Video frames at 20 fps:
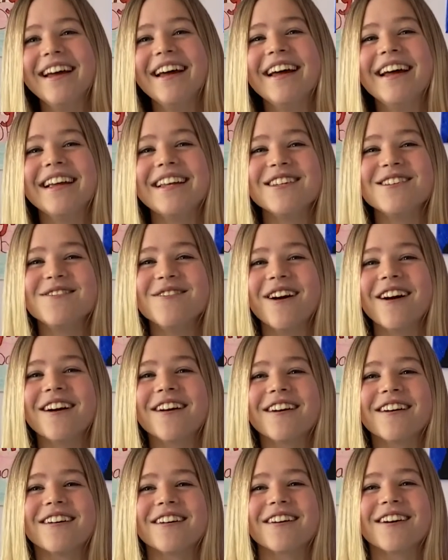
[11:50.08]
You
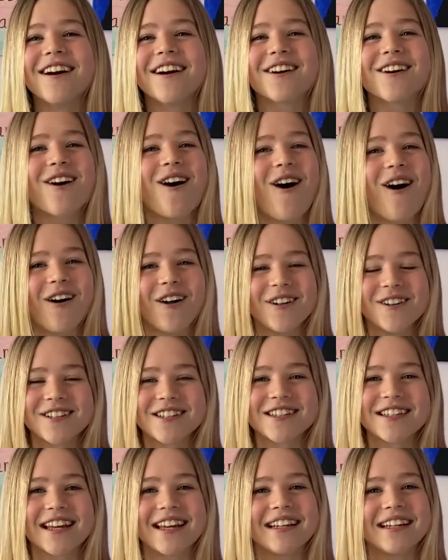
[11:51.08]
are a
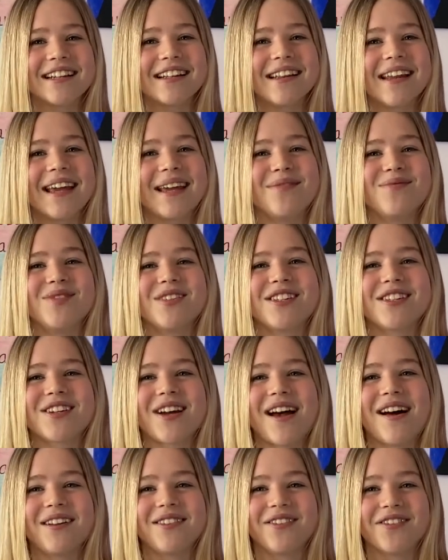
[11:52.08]
called and claimed
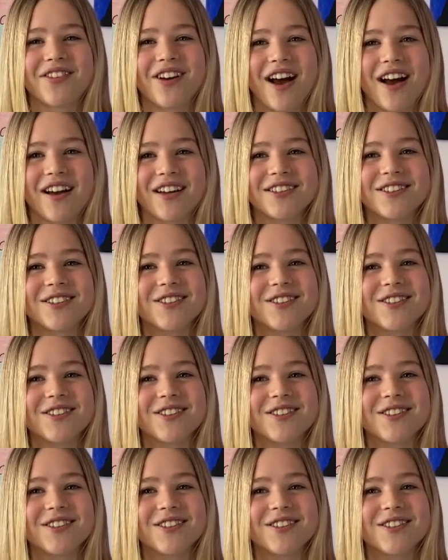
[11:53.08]
child of God,